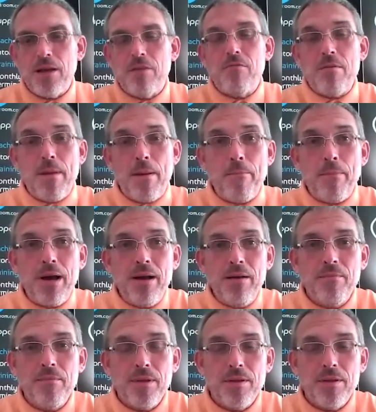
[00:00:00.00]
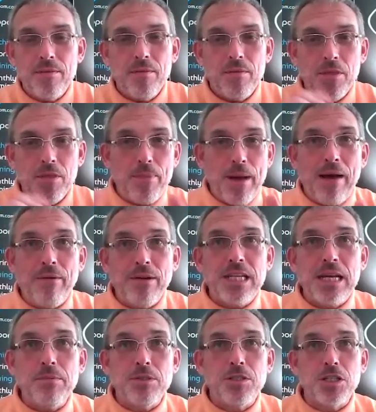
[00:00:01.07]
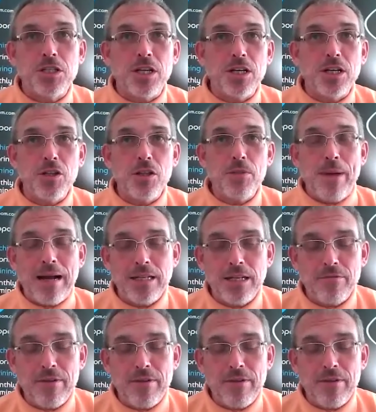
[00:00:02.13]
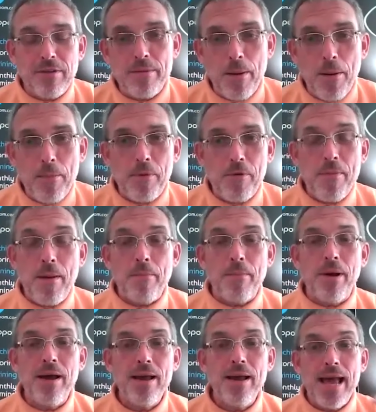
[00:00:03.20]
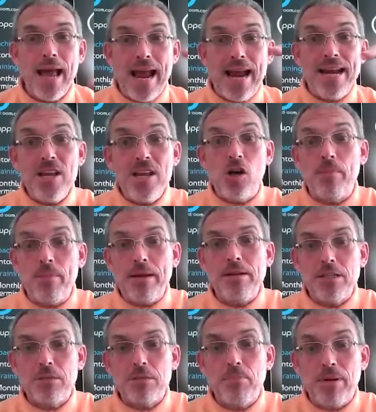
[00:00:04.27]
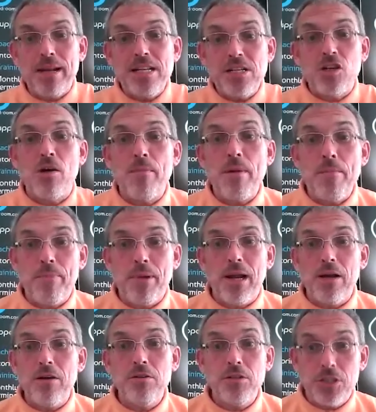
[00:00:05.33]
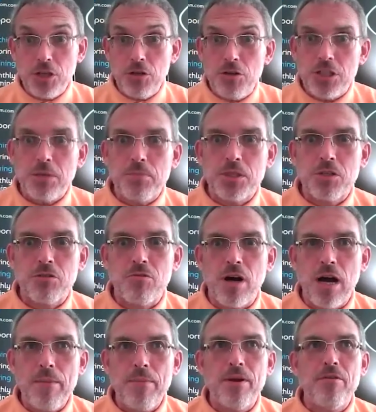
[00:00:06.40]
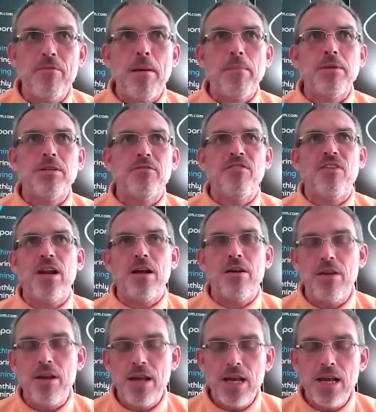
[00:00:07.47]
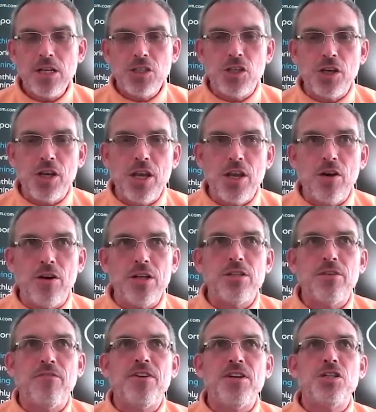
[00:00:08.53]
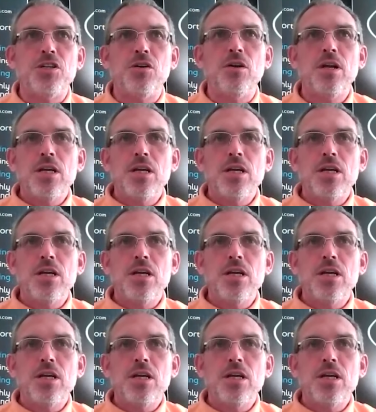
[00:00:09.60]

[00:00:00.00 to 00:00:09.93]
remember, the power tip's just going to do the power tip round in a moment, but remember, any comments, please comment below. Do subscribe and remember to follow Sukhi on his official